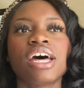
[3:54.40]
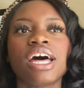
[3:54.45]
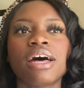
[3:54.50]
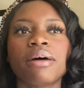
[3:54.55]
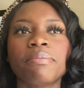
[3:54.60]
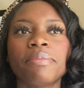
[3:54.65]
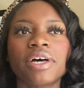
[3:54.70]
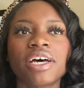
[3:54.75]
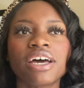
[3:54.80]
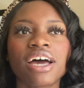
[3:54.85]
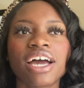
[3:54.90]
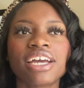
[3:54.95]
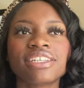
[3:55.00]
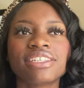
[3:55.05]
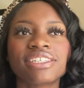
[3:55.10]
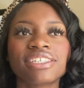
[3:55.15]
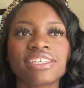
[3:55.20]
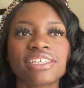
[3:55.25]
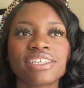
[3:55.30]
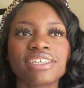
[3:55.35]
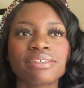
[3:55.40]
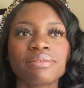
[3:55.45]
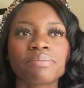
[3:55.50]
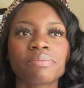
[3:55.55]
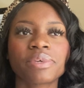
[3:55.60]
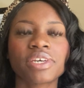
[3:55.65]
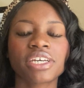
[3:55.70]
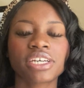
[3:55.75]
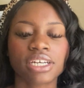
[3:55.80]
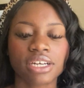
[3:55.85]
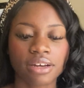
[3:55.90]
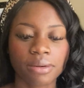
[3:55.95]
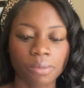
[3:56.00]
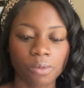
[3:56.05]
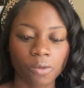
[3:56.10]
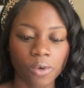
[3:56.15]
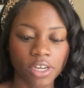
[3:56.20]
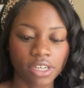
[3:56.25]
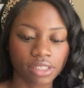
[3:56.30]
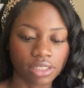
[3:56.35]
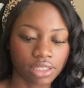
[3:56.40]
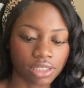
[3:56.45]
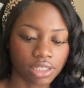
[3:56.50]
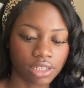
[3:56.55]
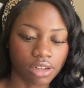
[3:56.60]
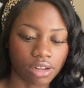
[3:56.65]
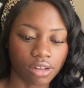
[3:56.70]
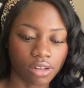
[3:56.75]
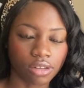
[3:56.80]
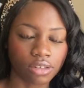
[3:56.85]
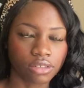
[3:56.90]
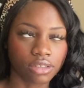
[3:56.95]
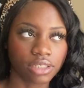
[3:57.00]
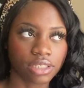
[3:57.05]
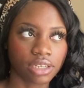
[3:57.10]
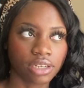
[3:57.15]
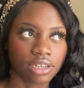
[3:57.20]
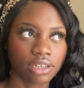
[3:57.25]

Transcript: But I did pick up, what is it called,